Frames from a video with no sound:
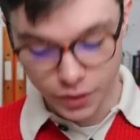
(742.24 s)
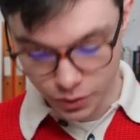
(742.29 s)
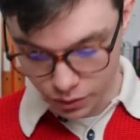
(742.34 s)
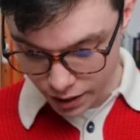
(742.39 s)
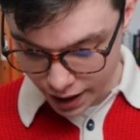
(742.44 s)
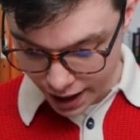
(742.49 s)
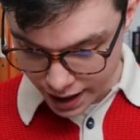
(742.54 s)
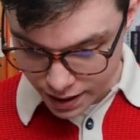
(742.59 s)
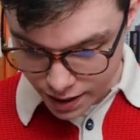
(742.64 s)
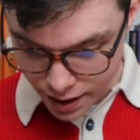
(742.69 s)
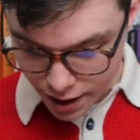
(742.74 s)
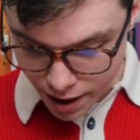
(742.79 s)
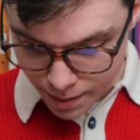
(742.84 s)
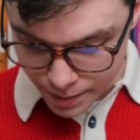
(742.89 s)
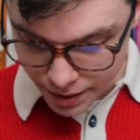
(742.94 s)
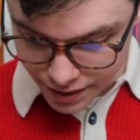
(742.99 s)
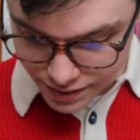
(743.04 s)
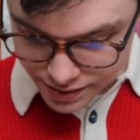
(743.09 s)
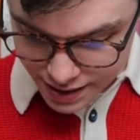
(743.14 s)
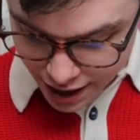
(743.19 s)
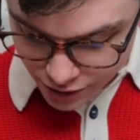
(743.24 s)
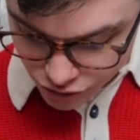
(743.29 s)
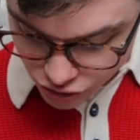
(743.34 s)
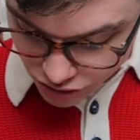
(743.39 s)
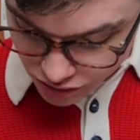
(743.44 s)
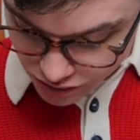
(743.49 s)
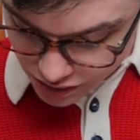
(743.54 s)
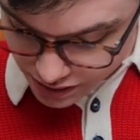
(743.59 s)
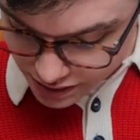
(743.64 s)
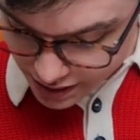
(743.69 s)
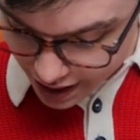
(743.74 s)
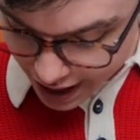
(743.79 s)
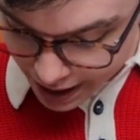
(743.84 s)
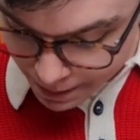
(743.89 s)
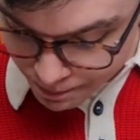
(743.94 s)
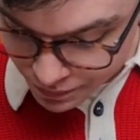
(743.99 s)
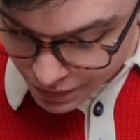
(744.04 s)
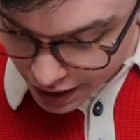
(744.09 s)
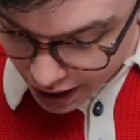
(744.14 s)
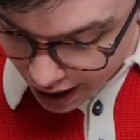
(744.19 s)
okay? Because that's just the
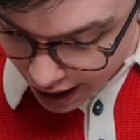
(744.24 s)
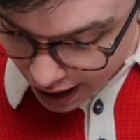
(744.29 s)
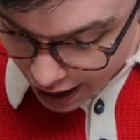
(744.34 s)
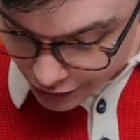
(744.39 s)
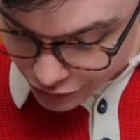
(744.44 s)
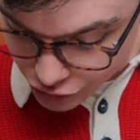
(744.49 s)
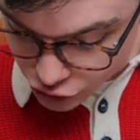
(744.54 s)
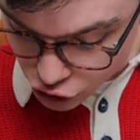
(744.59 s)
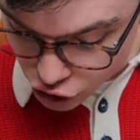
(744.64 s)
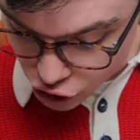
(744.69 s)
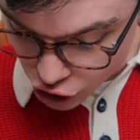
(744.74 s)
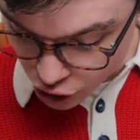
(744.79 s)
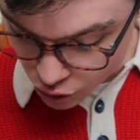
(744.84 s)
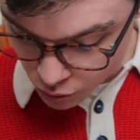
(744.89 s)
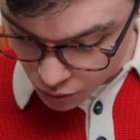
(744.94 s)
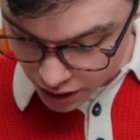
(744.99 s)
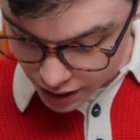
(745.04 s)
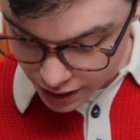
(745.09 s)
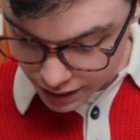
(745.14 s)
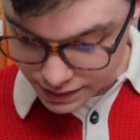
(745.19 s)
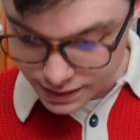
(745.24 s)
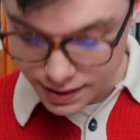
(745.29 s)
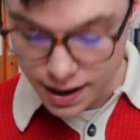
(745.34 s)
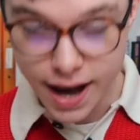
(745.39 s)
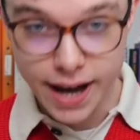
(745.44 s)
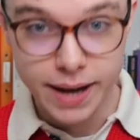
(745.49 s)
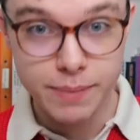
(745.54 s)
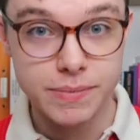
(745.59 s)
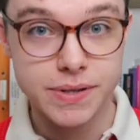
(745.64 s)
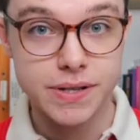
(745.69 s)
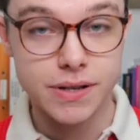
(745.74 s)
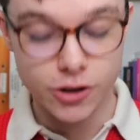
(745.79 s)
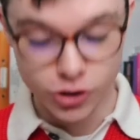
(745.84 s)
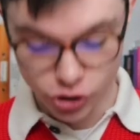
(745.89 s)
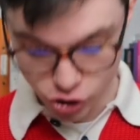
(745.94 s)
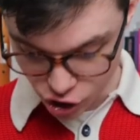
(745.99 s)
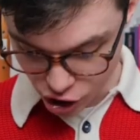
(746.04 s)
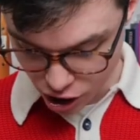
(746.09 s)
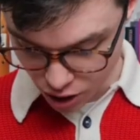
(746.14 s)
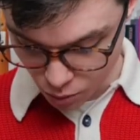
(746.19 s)
same as 2 times
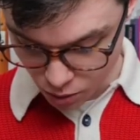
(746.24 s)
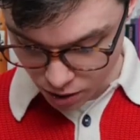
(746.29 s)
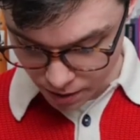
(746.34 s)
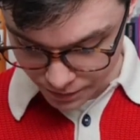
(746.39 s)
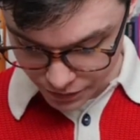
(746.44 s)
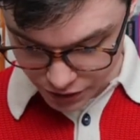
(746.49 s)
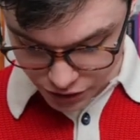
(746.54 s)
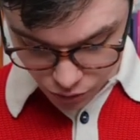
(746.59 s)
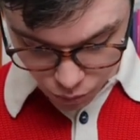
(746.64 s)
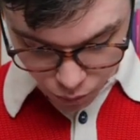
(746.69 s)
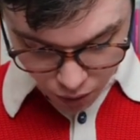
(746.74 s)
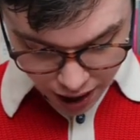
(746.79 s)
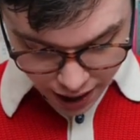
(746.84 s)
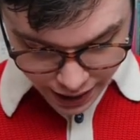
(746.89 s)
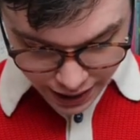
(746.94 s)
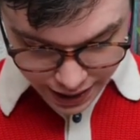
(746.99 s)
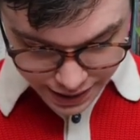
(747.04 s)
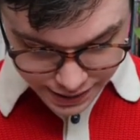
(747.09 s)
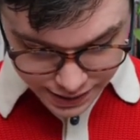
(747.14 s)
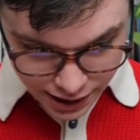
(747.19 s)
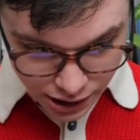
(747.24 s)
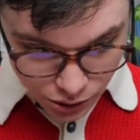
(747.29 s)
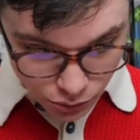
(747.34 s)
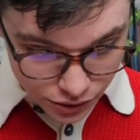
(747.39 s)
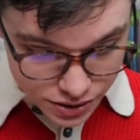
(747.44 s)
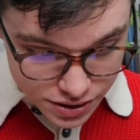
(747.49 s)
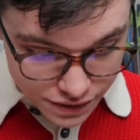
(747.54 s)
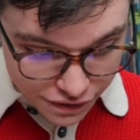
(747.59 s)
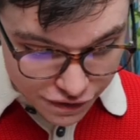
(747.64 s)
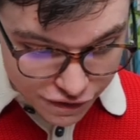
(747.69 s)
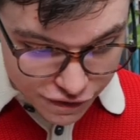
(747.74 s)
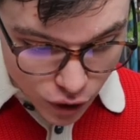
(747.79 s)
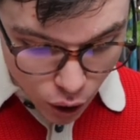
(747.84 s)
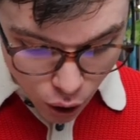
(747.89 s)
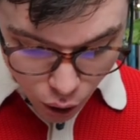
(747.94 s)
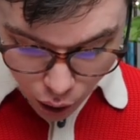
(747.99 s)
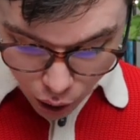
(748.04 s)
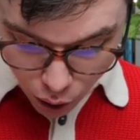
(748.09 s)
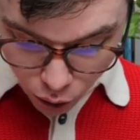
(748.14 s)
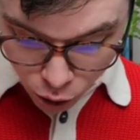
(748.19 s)
2. So y is equal to
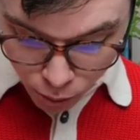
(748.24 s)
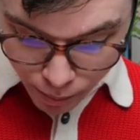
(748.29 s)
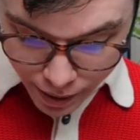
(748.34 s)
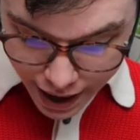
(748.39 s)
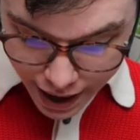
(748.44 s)
4 up